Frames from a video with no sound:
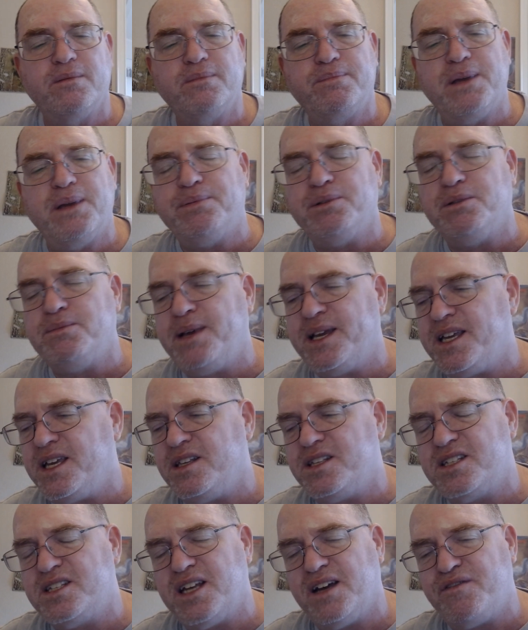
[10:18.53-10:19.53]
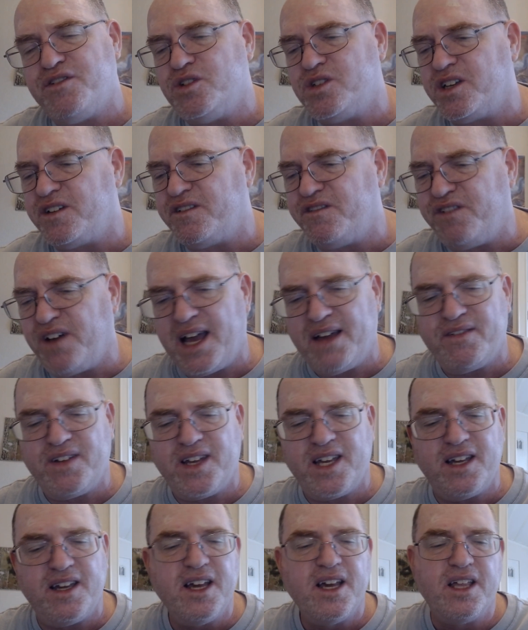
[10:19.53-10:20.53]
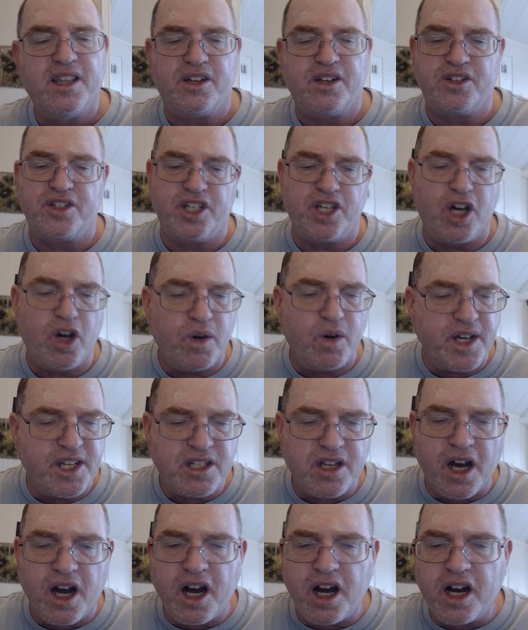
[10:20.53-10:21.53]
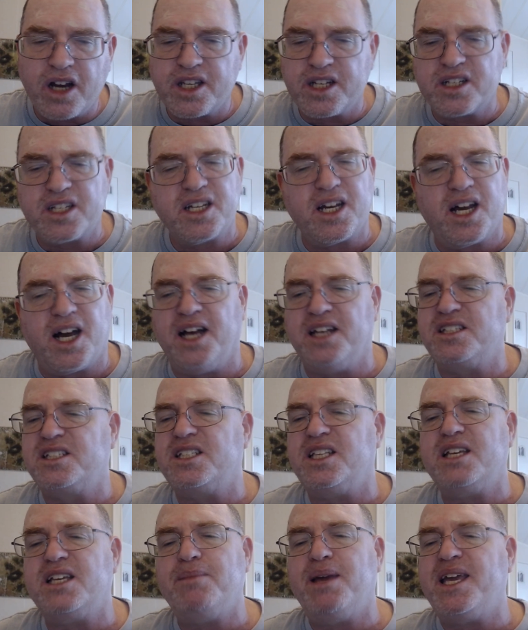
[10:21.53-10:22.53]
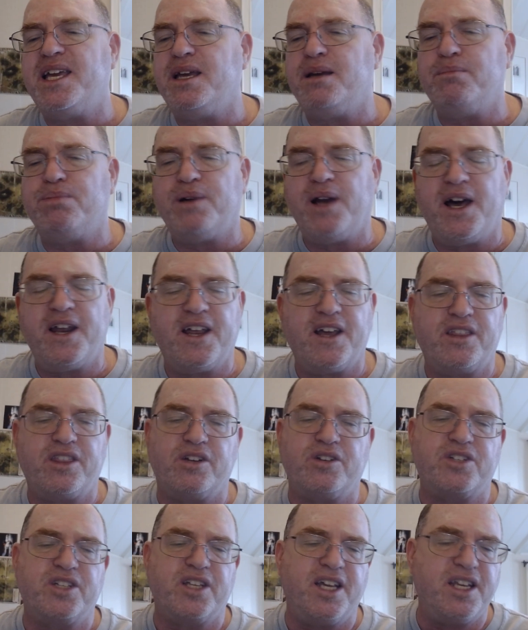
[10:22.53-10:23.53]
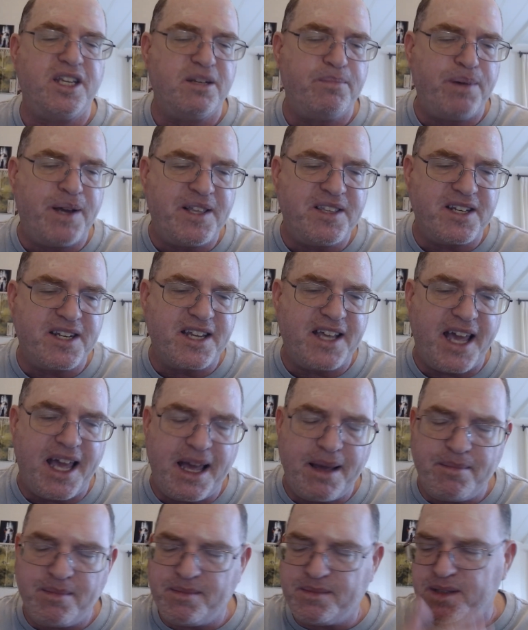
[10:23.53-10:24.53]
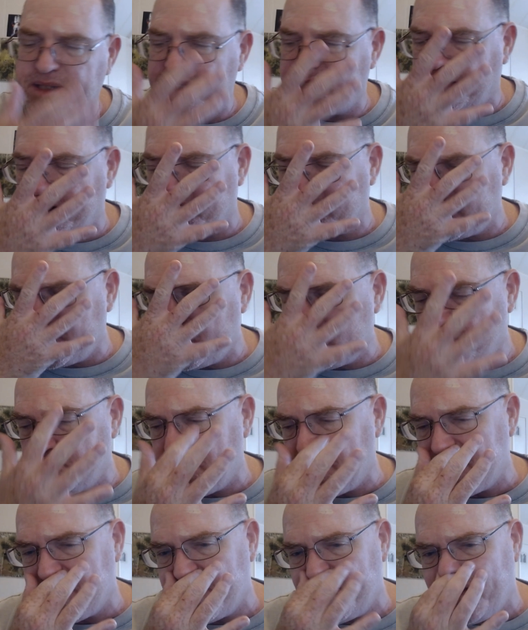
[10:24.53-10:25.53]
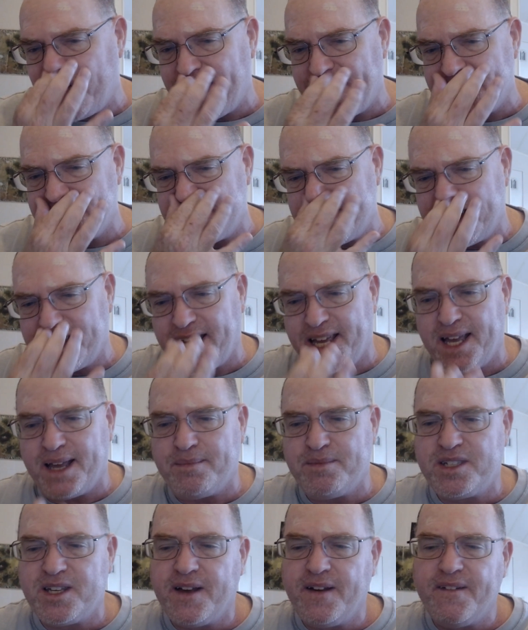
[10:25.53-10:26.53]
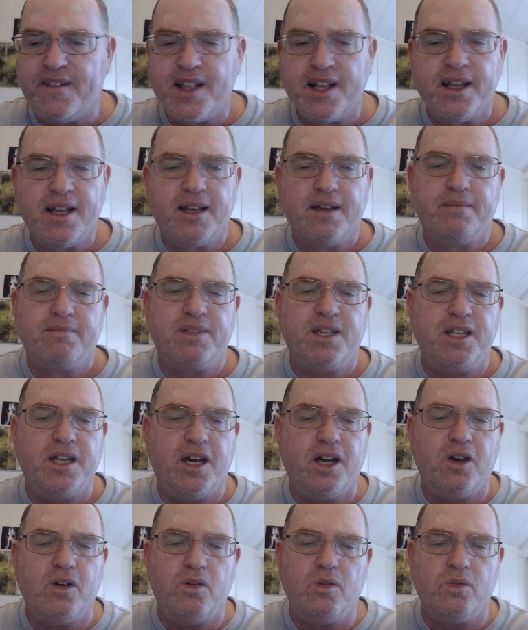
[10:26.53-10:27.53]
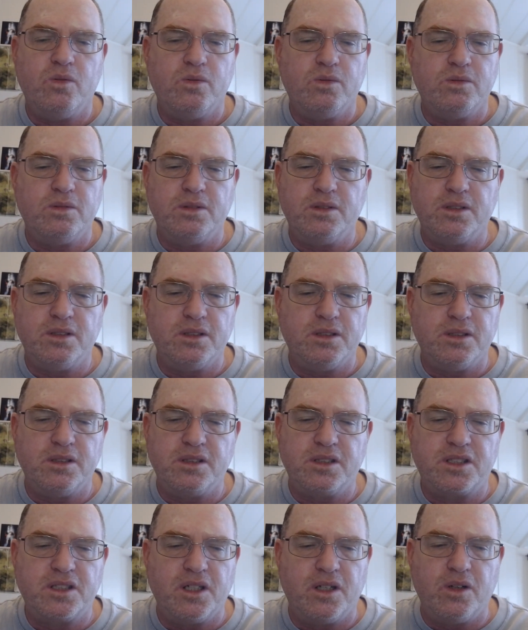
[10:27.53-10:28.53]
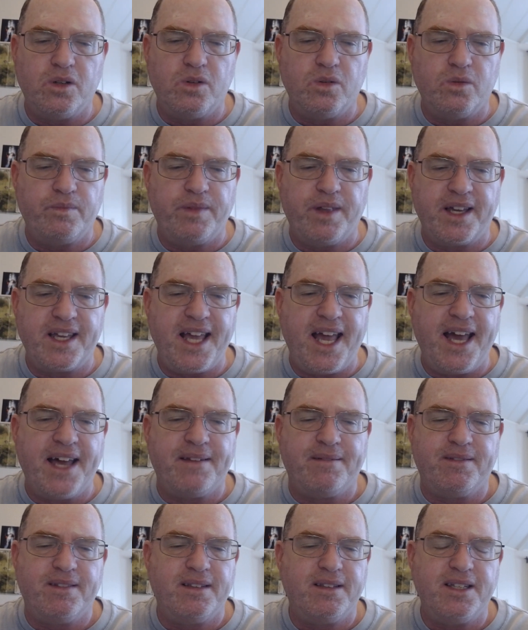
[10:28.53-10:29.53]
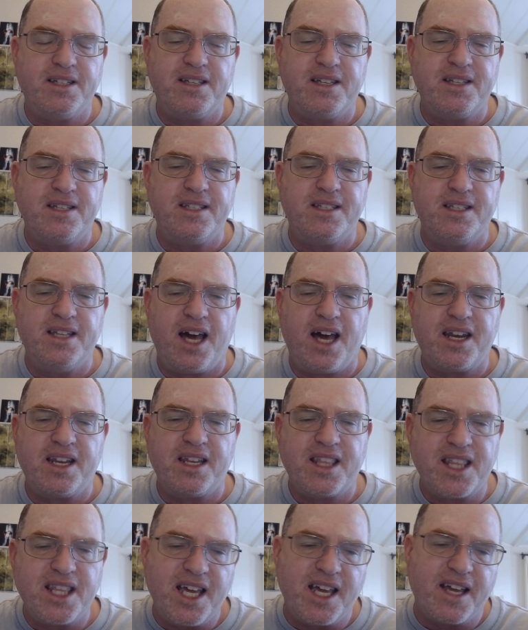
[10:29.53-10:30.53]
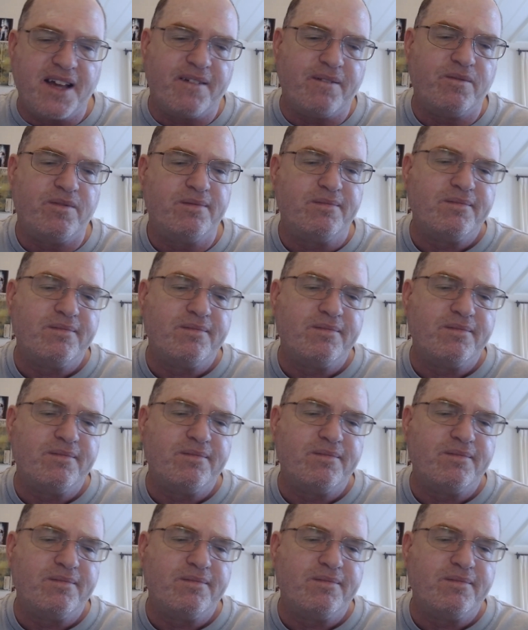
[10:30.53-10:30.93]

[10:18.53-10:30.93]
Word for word: people making stuff using 5e. There's the OSR that is constantly making product. There's independent games that are u- making fantasy games. You know, so again, this is not a thing.